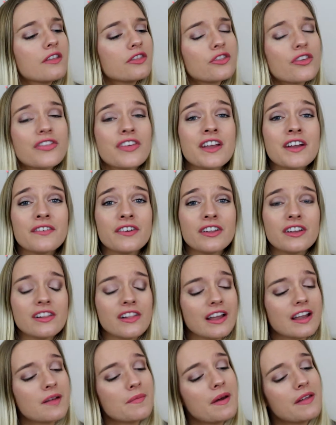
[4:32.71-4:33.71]
The thing I really
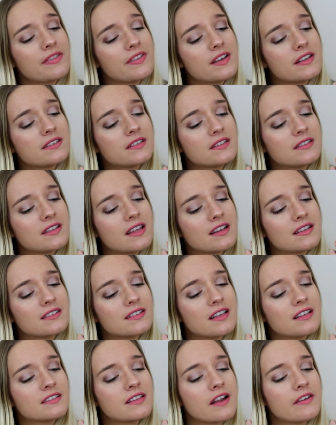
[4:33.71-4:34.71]
like about this is that it
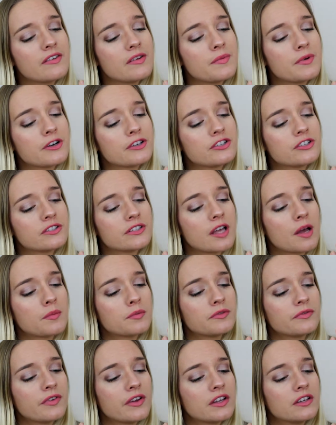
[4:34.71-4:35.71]
says every purchase
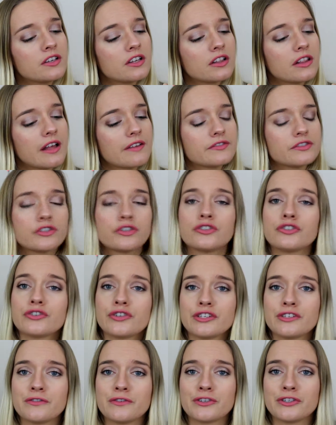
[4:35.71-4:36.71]
helps fund cleft
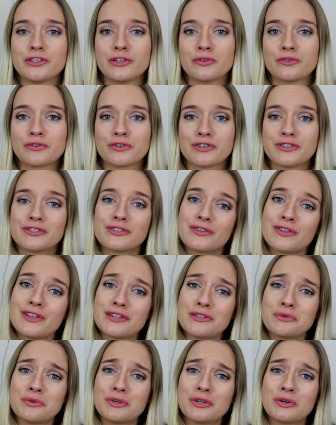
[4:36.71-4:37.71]
surgeries for children. So
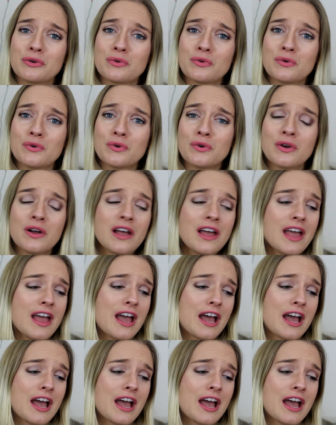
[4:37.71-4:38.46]
that's really cool.